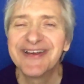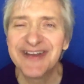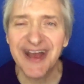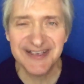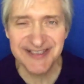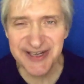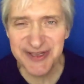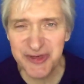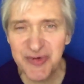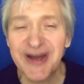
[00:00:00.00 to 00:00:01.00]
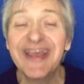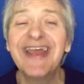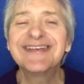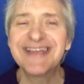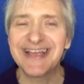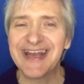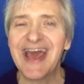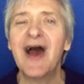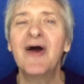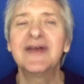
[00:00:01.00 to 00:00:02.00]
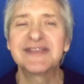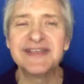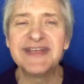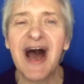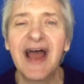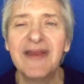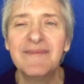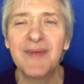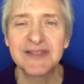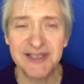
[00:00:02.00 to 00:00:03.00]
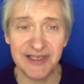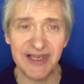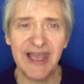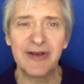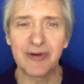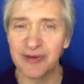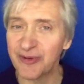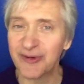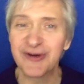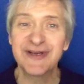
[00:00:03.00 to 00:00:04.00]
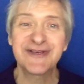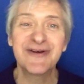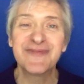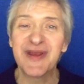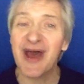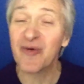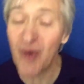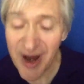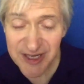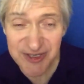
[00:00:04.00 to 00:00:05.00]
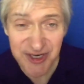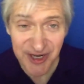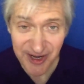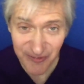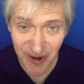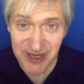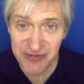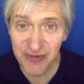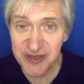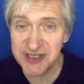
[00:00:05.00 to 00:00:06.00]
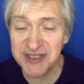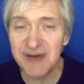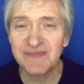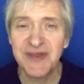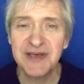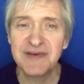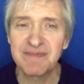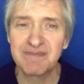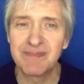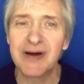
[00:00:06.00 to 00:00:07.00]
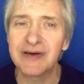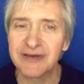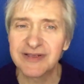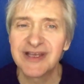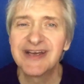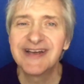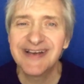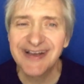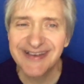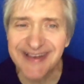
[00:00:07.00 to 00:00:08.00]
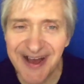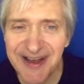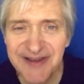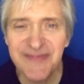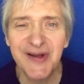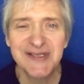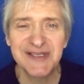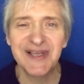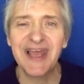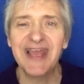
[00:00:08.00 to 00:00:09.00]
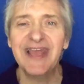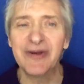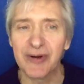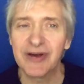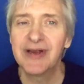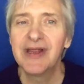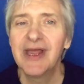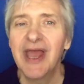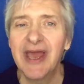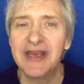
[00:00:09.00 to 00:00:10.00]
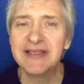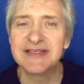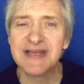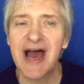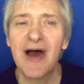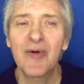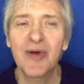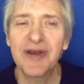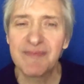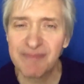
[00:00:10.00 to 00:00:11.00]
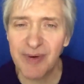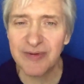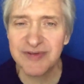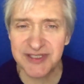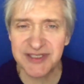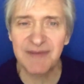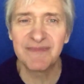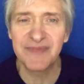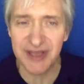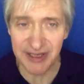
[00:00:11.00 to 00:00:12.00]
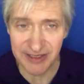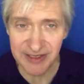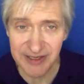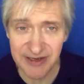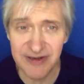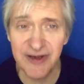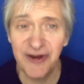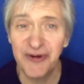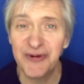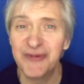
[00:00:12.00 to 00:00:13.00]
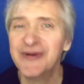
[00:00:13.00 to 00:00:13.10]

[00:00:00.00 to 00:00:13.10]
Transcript: 19th, 2018. Now it's nine months later, and the Lord had told me, now watch, watch for something to birth nine months later and he's now going to birth something new.